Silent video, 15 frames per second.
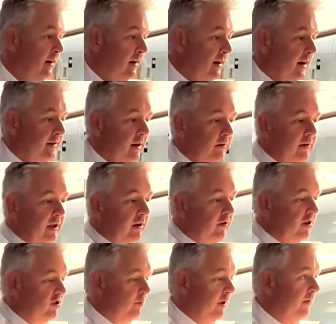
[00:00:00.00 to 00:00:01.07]
I don't think
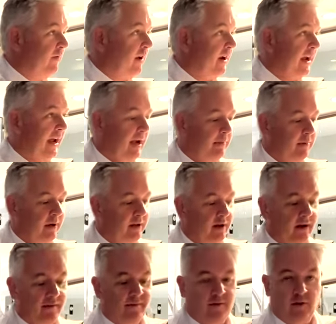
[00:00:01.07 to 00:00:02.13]
Chris will be very happy that
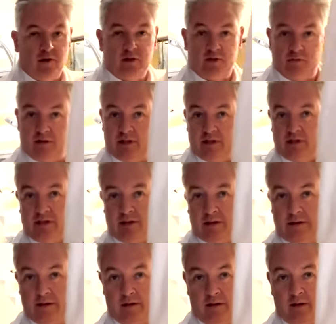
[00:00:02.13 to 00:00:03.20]
I floss with his
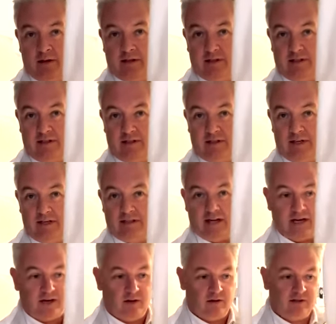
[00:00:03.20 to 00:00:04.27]

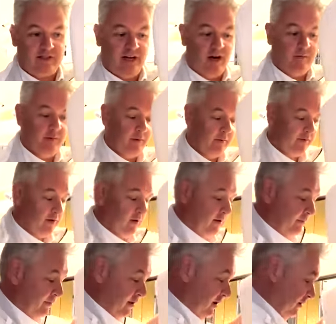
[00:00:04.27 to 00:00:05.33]
Setag Yachts towel, but we've got to
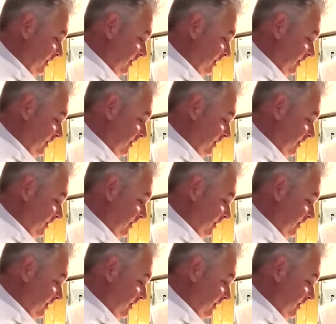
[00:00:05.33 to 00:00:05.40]
do